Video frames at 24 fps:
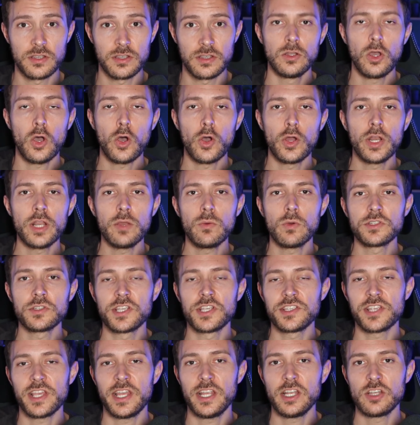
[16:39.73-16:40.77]
Not only was
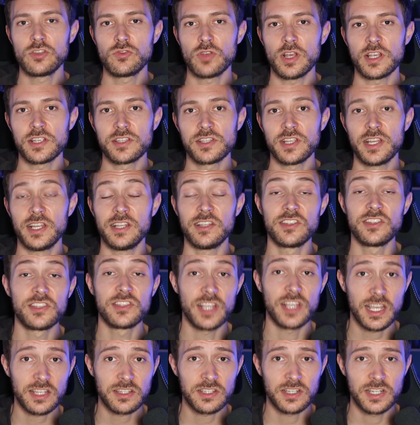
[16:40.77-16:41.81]
his interest in
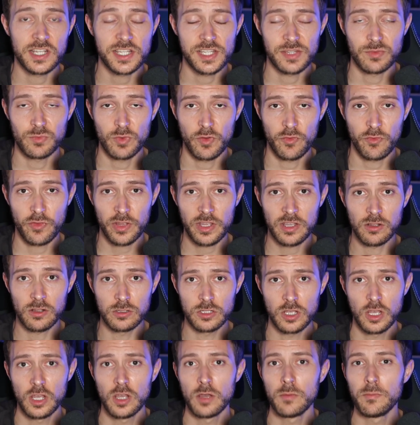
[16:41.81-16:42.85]
Satanism
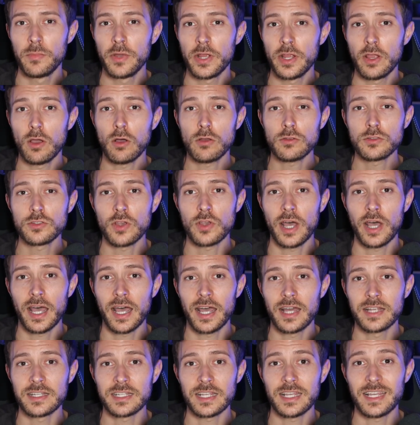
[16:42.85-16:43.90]
revealed, but he also
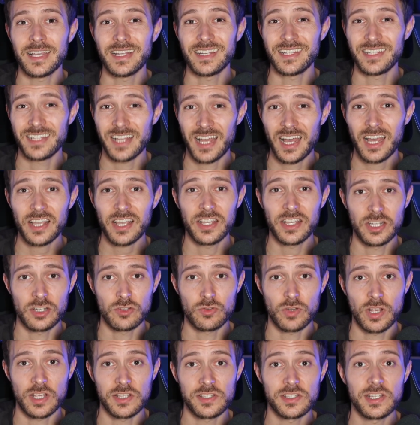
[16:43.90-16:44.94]
had a dark
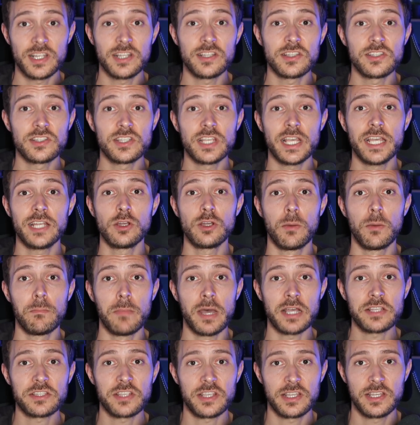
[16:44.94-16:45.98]
interest in
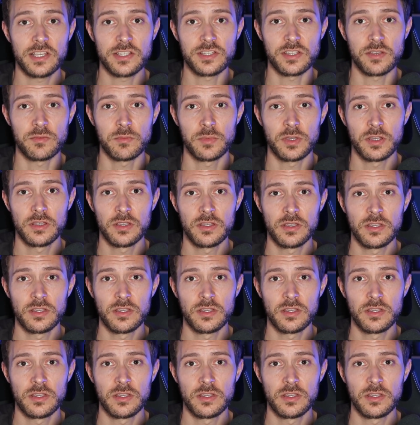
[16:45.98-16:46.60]
sadomasochism.